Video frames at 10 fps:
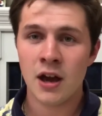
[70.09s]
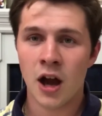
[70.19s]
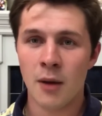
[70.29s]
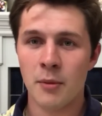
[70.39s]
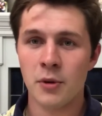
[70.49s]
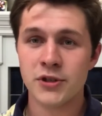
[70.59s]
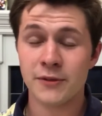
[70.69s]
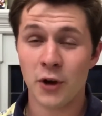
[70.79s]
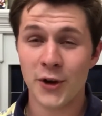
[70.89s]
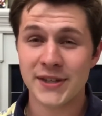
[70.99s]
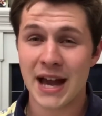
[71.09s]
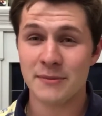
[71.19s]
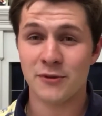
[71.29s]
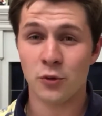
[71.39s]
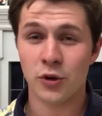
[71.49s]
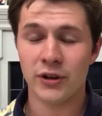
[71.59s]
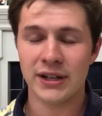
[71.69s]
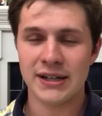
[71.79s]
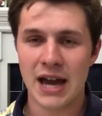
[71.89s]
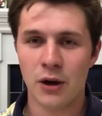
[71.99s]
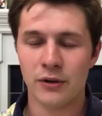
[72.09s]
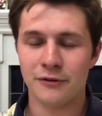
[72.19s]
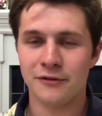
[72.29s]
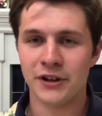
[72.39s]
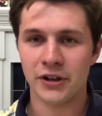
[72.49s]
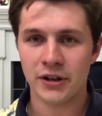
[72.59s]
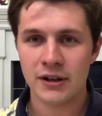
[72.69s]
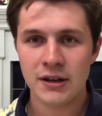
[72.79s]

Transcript: uh, but most of all in times of worry and doubt and fear.